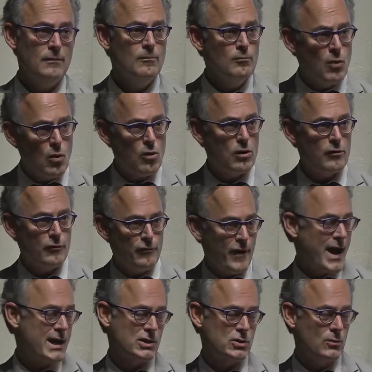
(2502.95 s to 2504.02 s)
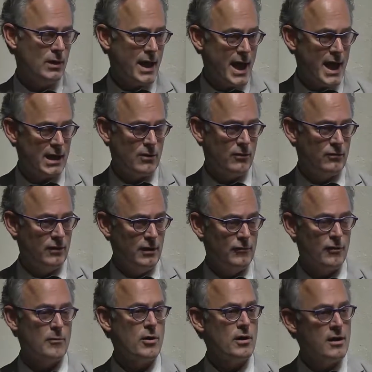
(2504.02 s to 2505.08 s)
more factual accuracy
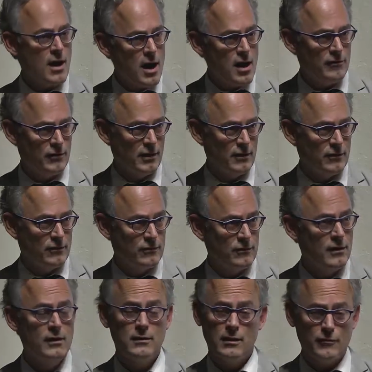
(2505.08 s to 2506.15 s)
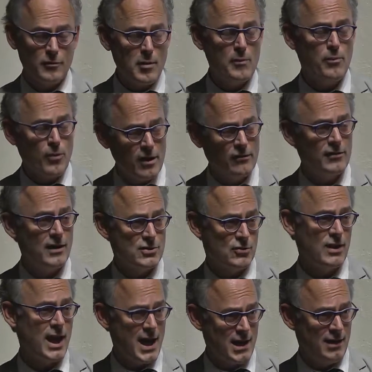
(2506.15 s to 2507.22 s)
from our novelists than from our presidential
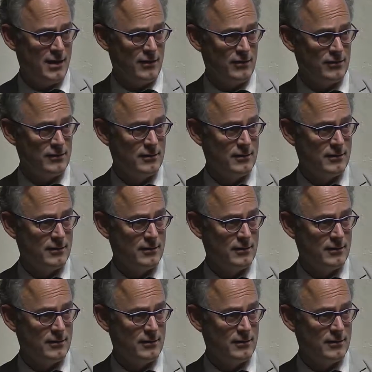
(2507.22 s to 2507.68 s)
candidates.